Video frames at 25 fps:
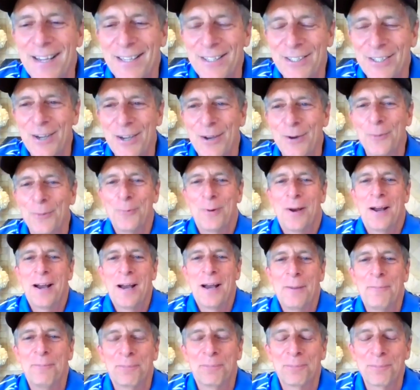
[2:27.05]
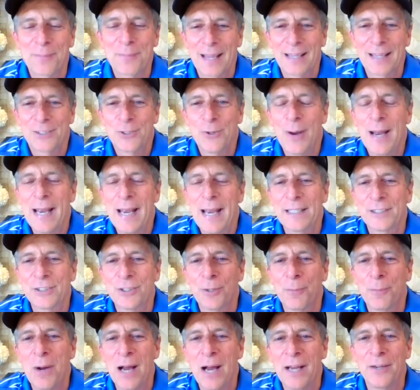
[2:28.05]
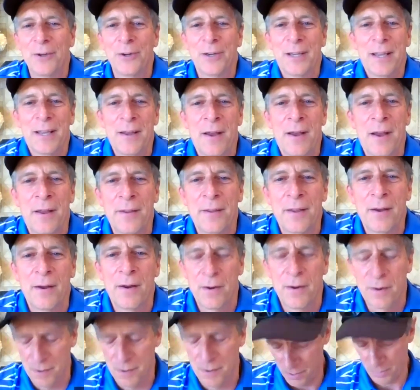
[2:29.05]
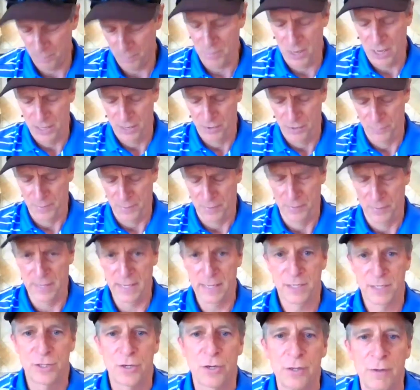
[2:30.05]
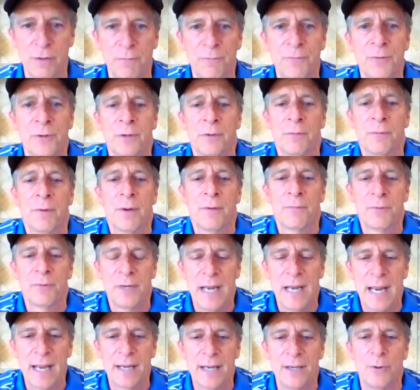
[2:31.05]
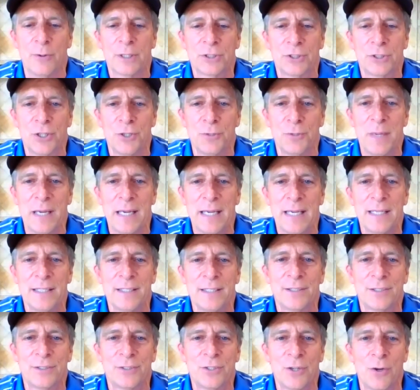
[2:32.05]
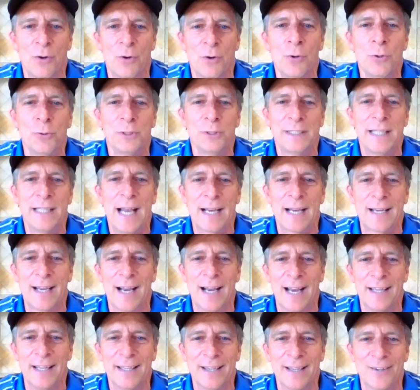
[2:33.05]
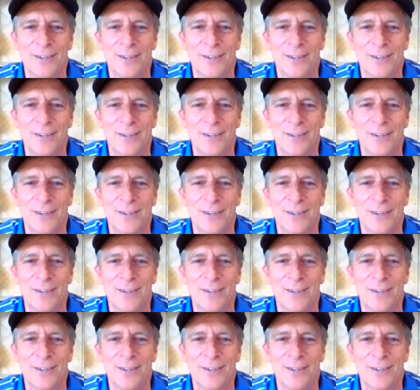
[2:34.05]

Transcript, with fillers: So um, so I asked Armando, he, uh, Armando, he's going to, Fernando, excuse me, he's, so, who's that guy